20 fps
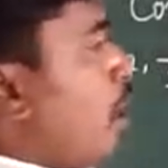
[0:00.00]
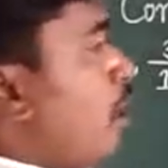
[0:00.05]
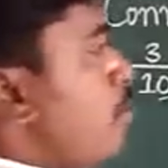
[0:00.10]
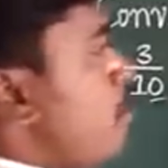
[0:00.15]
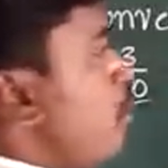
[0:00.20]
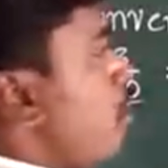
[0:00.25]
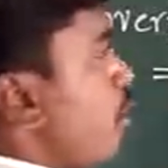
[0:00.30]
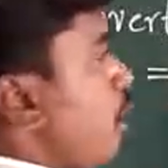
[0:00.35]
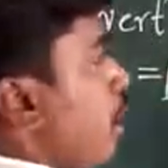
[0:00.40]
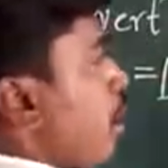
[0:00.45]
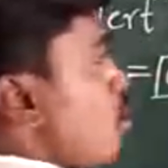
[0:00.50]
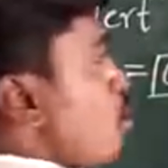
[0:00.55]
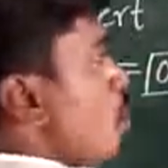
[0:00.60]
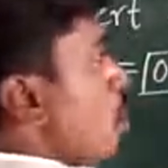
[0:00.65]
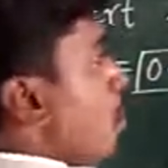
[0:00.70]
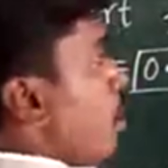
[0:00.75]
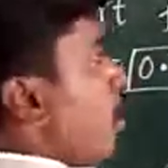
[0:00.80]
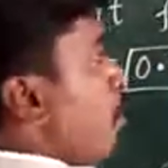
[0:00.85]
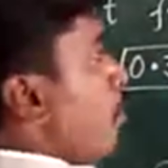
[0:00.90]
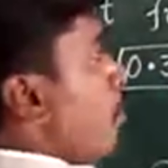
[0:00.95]
Observe dear
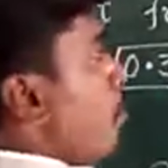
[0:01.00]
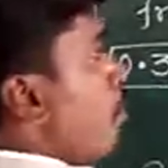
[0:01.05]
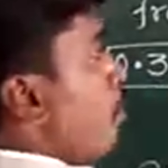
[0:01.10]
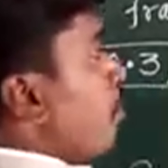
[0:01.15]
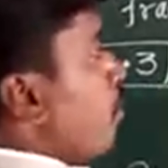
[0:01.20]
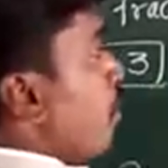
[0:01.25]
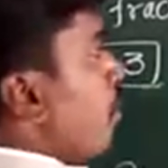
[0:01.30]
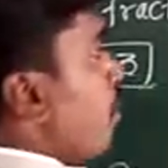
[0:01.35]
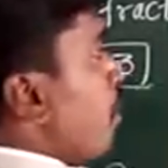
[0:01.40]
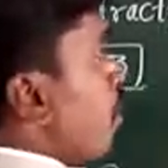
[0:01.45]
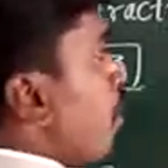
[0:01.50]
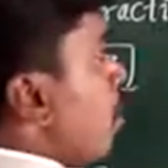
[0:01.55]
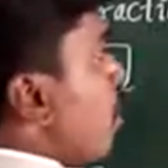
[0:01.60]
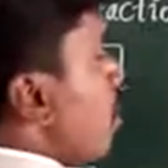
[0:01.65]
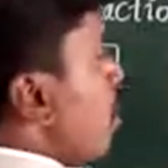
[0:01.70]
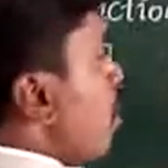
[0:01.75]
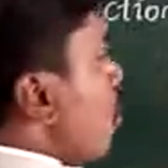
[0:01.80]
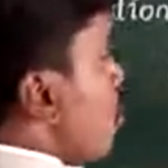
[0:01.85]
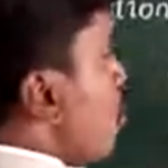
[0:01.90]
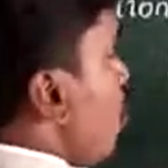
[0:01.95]
children.
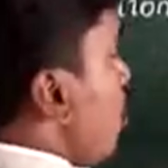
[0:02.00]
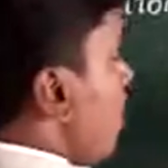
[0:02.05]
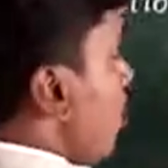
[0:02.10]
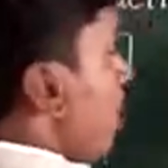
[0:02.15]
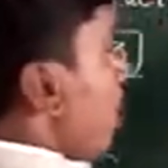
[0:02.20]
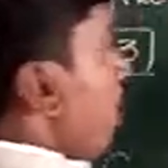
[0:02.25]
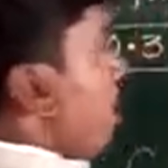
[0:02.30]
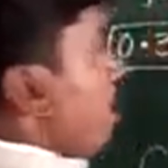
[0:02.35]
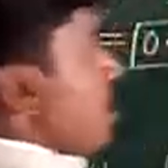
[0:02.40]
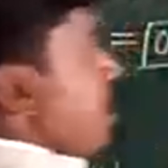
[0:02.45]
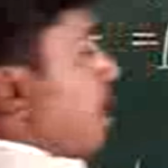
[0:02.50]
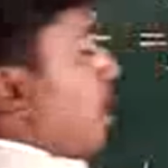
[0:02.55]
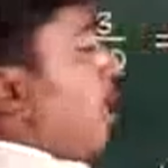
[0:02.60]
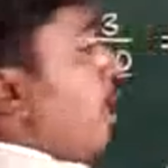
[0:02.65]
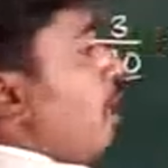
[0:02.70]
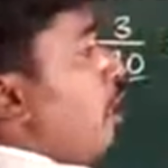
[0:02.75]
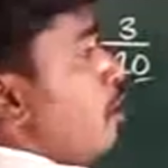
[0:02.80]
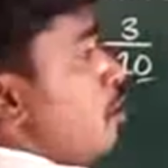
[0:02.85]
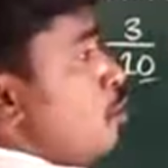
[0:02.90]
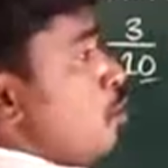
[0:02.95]
So here
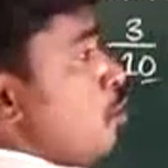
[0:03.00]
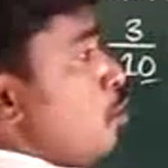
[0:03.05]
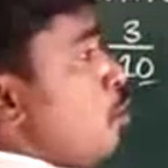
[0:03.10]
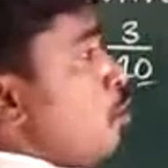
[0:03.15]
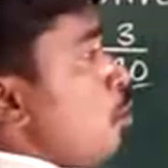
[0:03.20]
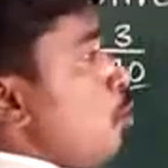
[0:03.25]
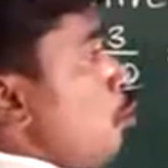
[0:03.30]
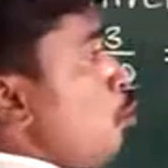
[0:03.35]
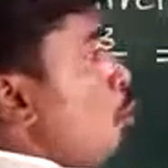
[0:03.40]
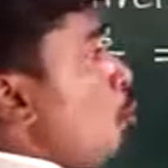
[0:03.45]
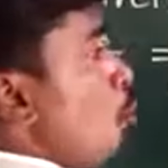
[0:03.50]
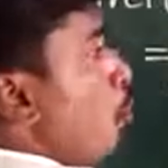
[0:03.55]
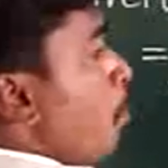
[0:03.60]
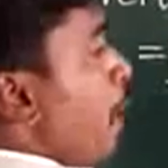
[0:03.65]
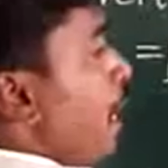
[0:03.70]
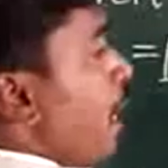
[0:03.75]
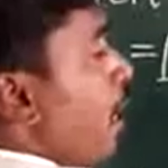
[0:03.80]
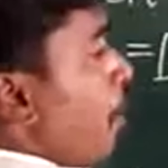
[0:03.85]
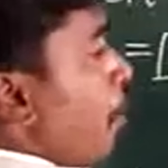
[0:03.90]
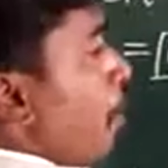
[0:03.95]
second also 2
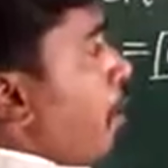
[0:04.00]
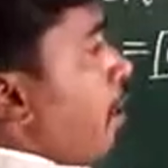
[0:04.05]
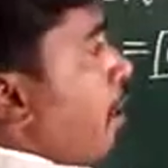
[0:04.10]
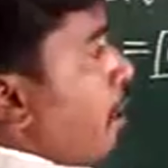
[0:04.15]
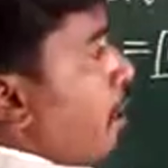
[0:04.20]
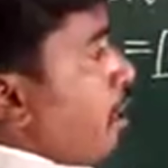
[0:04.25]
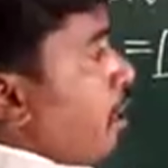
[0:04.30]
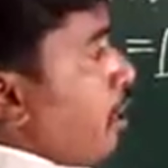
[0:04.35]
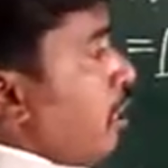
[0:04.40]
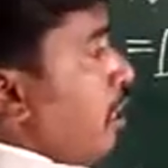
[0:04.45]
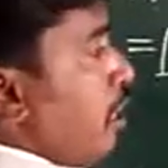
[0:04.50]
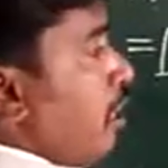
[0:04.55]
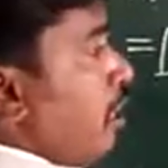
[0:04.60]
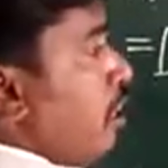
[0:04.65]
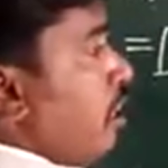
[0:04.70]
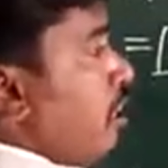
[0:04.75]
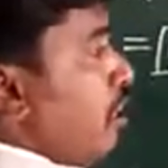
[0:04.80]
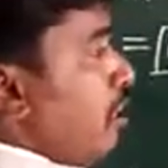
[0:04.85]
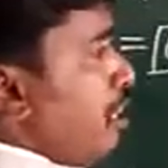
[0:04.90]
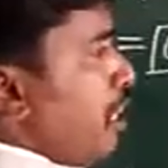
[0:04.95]
by 100.
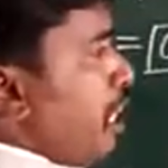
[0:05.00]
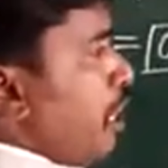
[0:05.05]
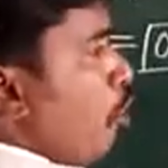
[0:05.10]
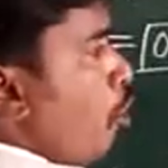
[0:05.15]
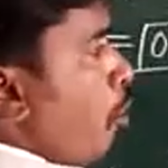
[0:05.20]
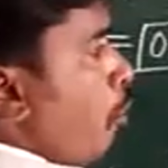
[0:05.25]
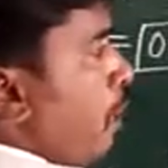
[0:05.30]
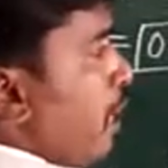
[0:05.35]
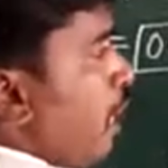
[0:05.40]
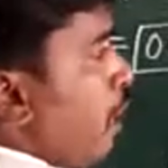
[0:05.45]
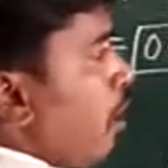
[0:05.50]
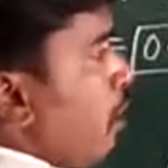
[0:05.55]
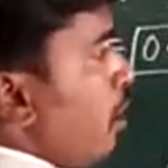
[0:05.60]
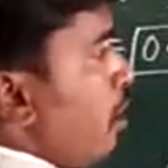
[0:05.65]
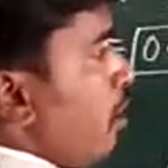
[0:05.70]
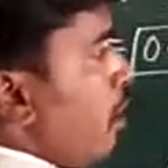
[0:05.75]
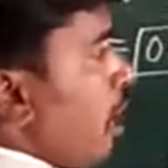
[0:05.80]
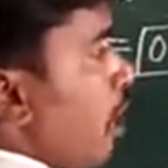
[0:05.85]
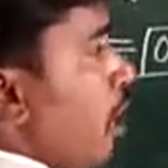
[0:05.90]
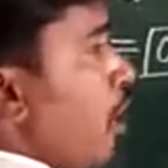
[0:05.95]
In the
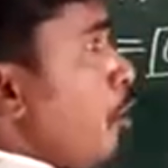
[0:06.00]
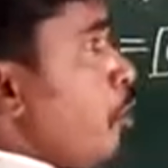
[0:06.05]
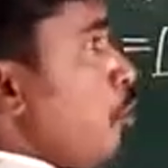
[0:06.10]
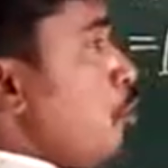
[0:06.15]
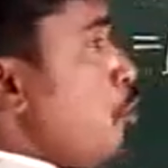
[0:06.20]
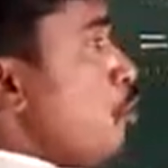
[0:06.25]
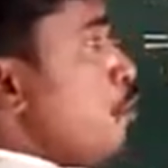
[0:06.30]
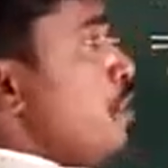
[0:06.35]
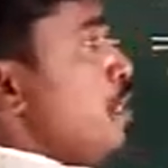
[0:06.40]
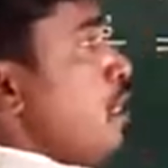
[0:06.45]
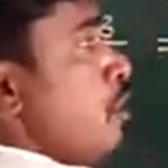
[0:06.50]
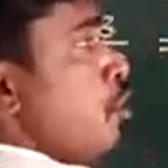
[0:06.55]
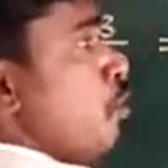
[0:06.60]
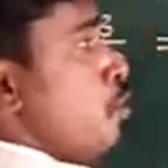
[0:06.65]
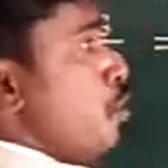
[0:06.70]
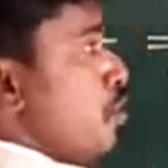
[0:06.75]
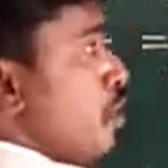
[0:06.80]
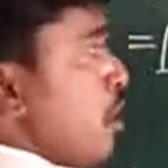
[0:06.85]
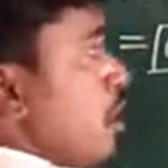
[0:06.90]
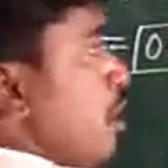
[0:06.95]
denominator there are 2
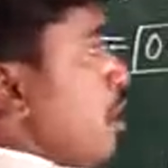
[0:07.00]
zeros.